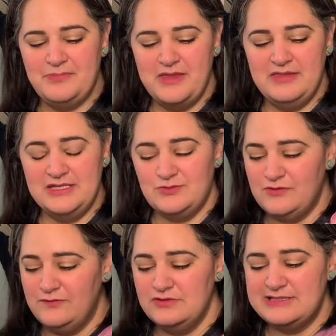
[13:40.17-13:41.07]
these were
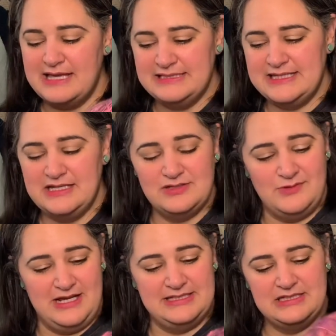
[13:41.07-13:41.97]
full-size skeins
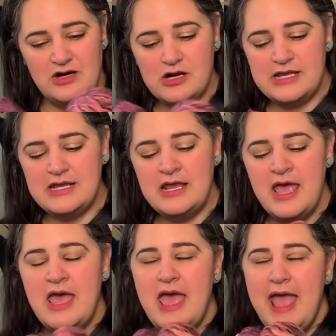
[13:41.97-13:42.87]
when I started,
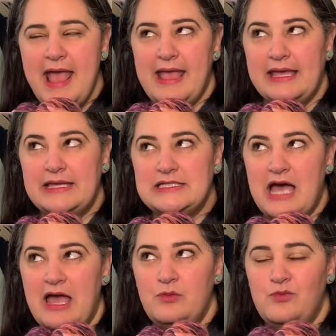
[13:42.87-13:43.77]
and
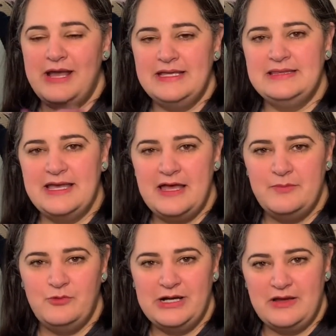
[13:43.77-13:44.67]
I weighed
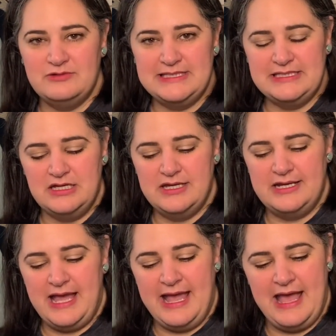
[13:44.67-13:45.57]
them when I was done.
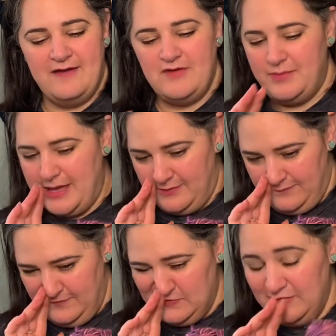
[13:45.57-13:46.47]
I have
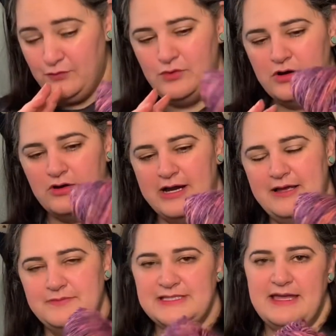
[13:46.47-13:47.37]
about 54
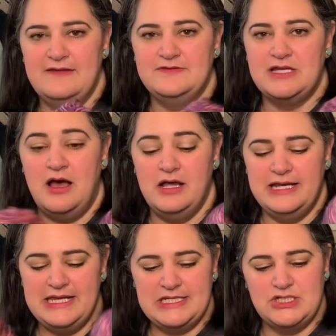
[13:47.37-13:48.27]
grams left on
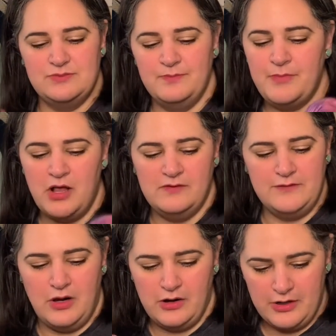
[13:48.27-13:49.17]
each ball of
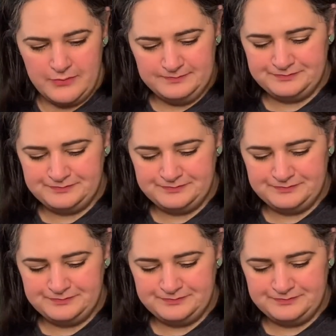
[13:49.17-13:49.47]
yarn.